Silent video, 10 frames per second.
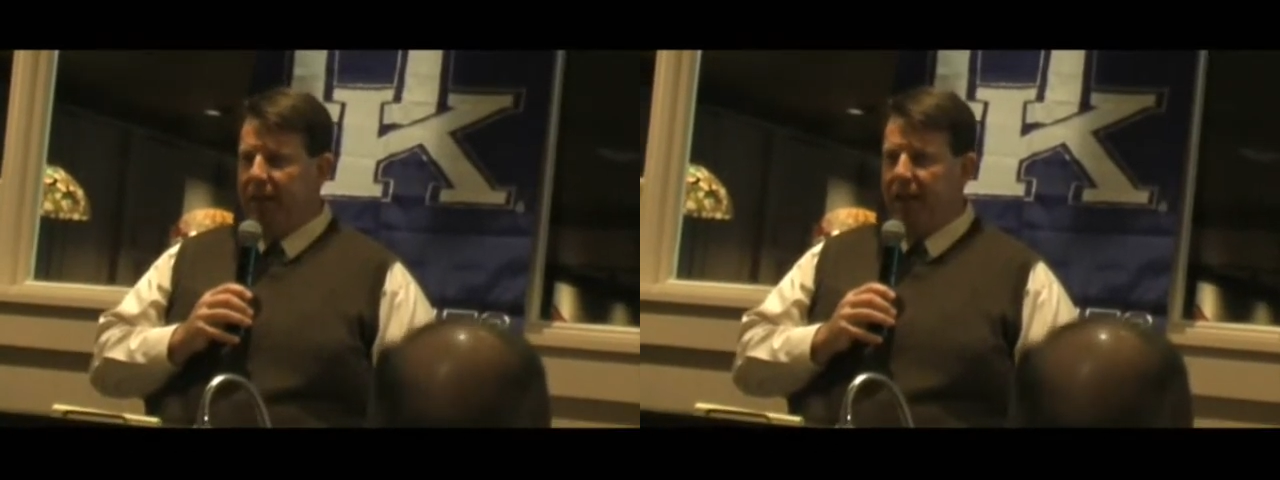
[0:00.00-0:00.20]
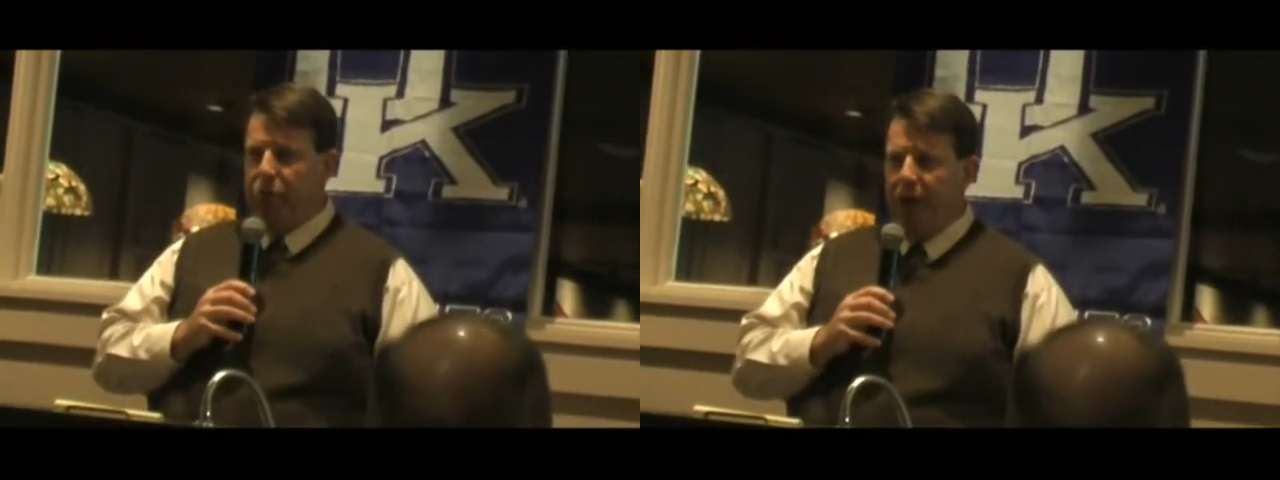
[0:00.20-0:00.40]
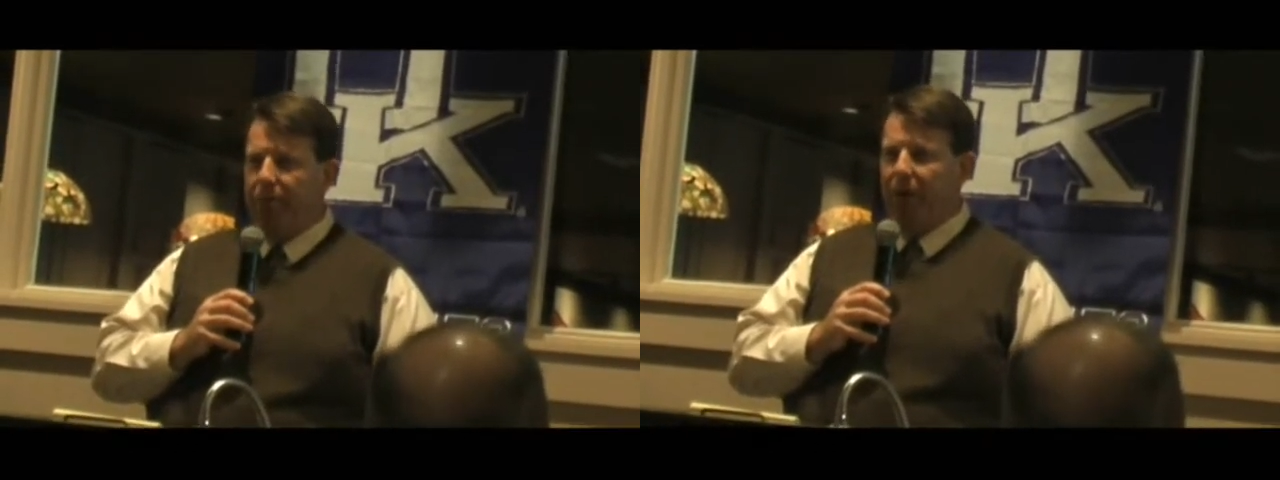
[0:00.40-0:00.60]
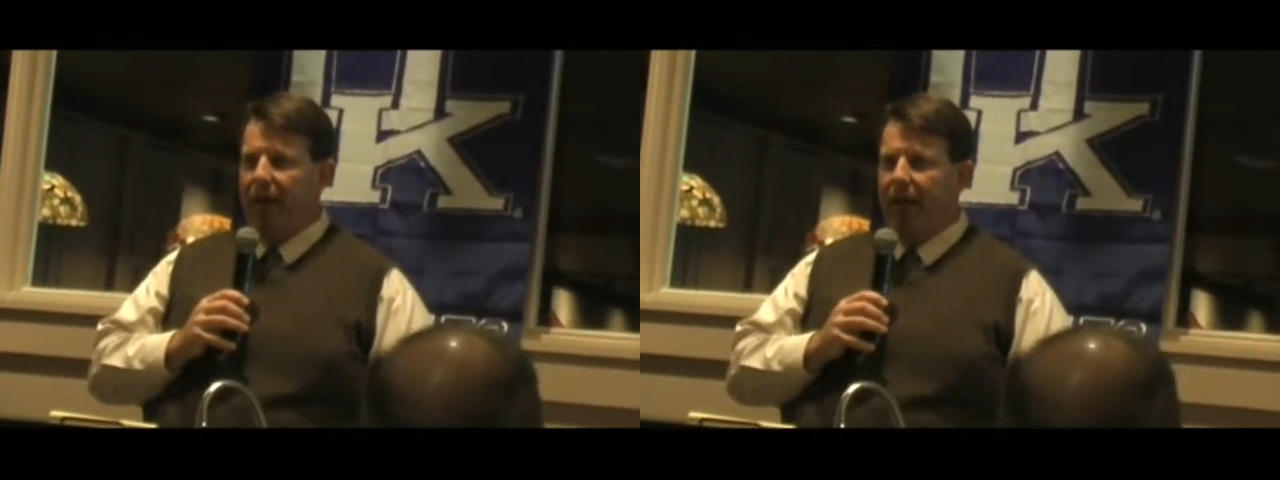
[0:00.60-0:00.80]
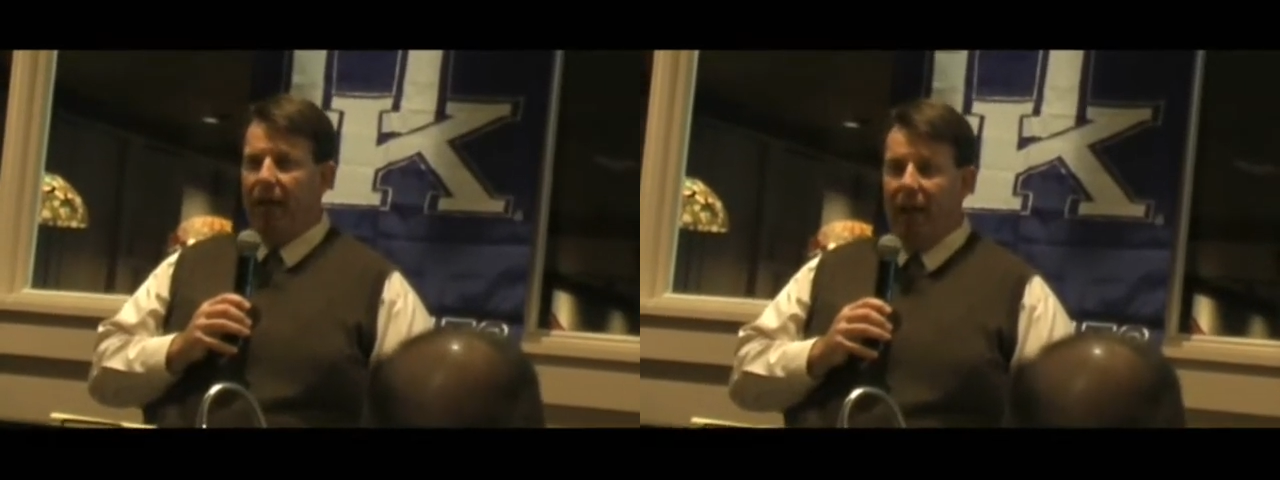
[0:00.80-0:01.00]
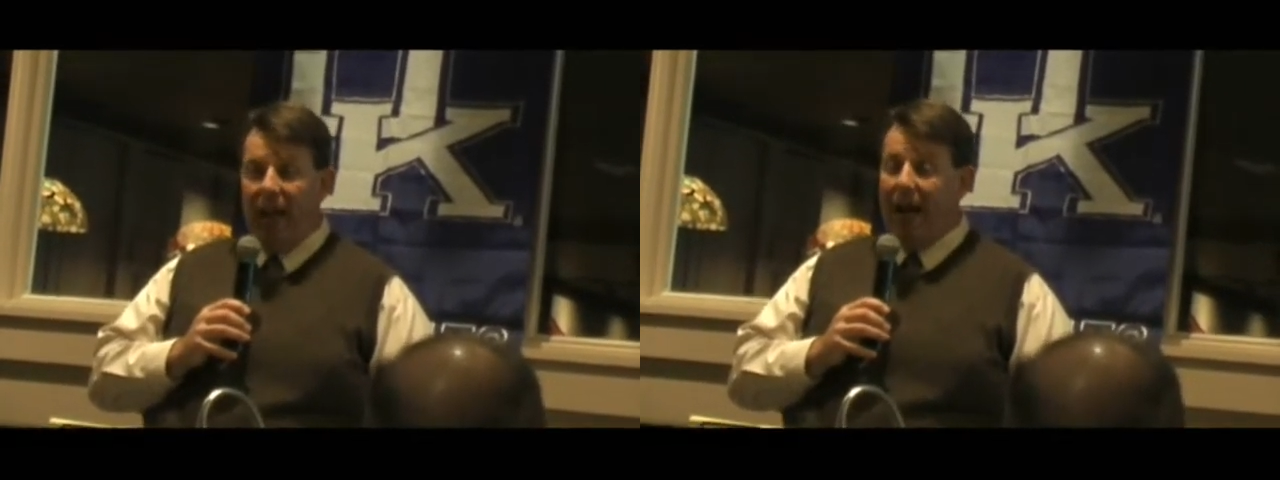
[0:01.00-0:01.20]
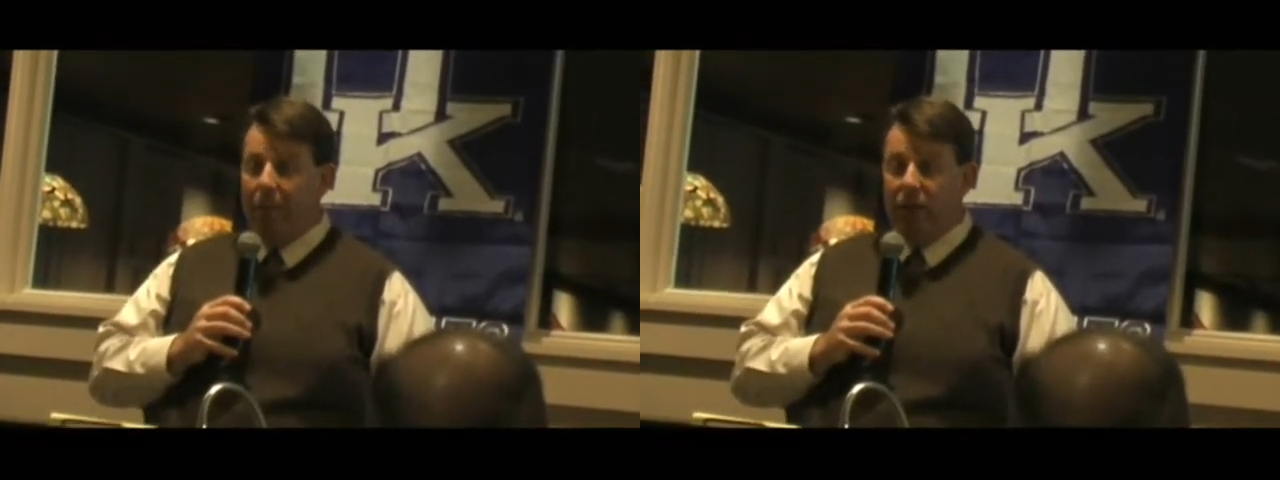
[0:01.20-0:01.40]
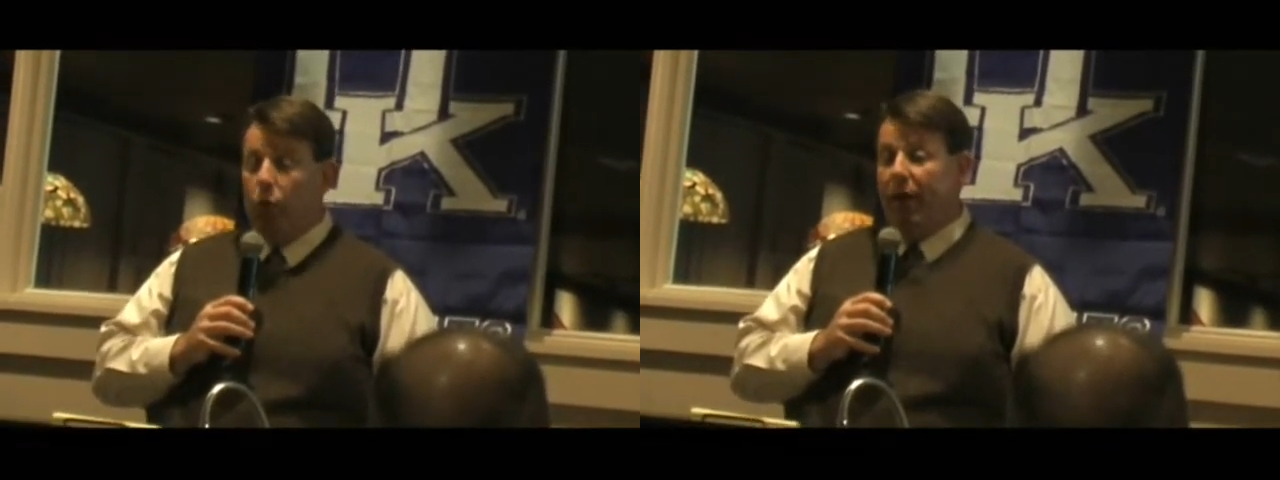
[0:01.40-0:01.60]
game shape to play a lot of it.